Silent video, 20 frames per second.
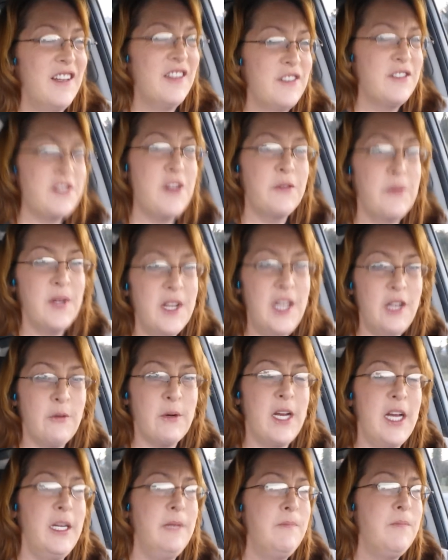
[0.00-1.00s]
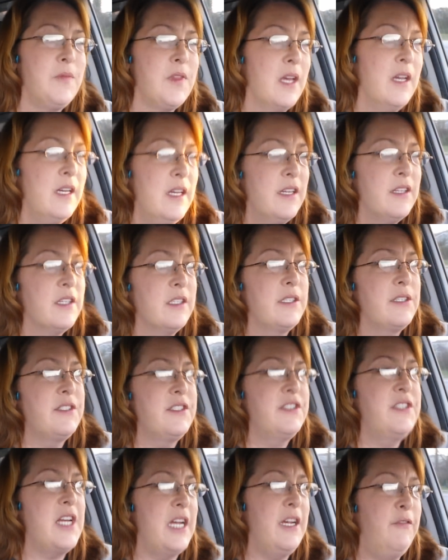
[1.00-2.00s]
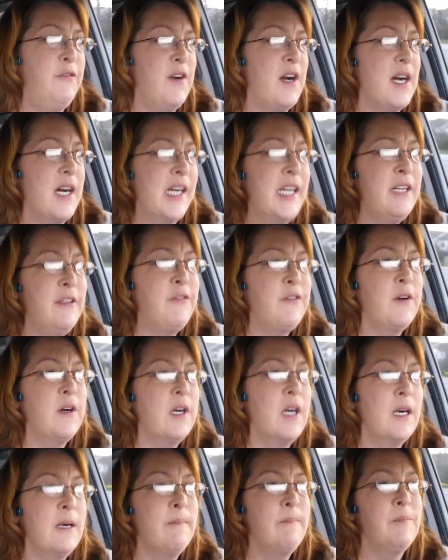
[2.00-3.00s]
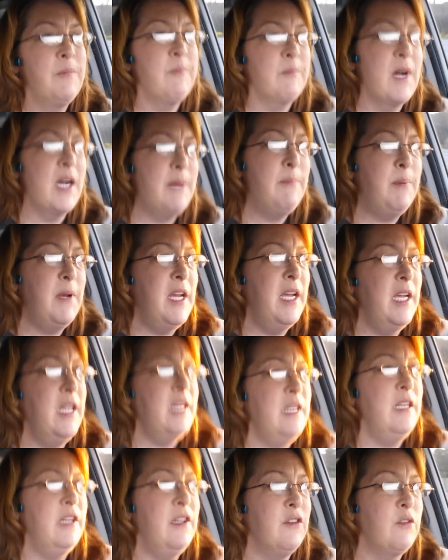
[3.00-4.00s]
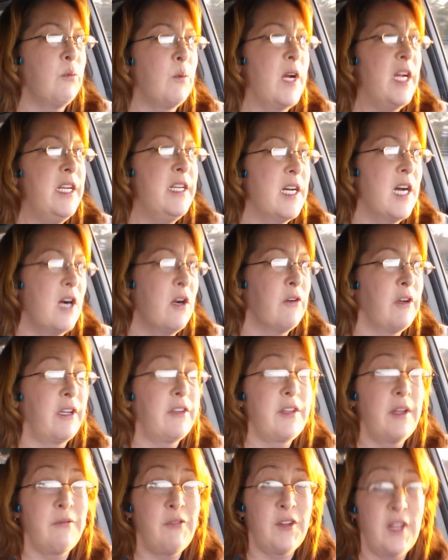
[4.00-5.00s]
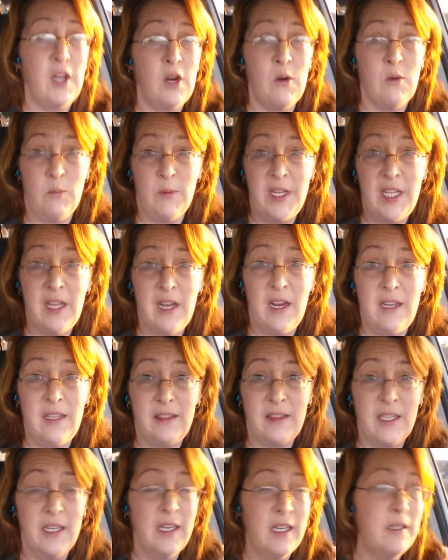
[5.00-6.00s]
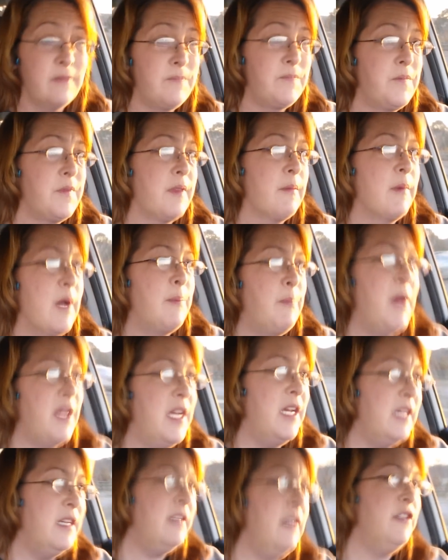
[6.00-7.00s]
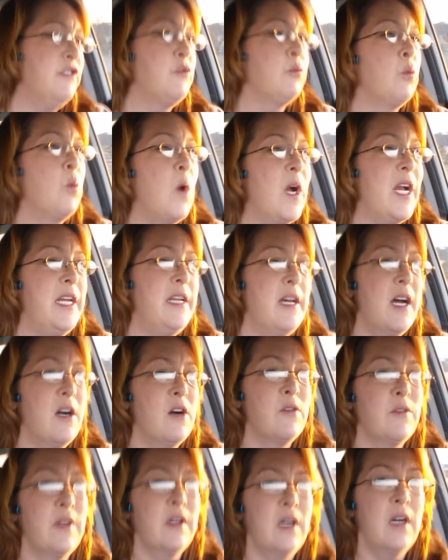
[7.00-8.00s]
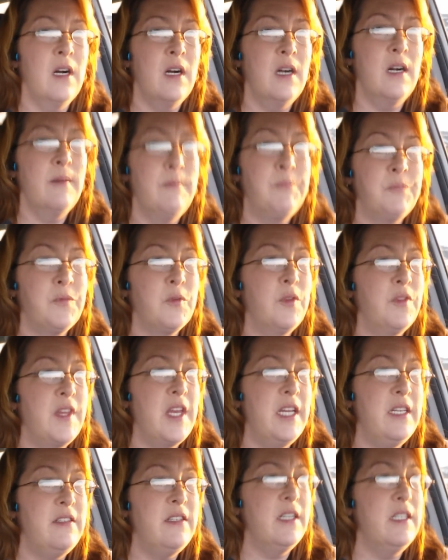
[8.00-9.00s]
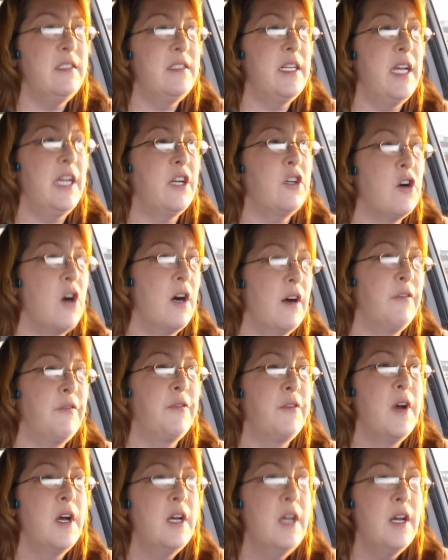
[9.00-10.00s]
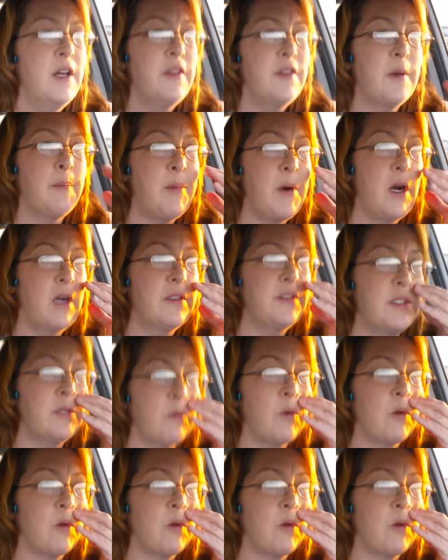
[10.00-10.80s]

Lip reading: So anyway, this is day 5. My pain is way down, except for the whole Reline thing. My pain is way down. They did take off the parts that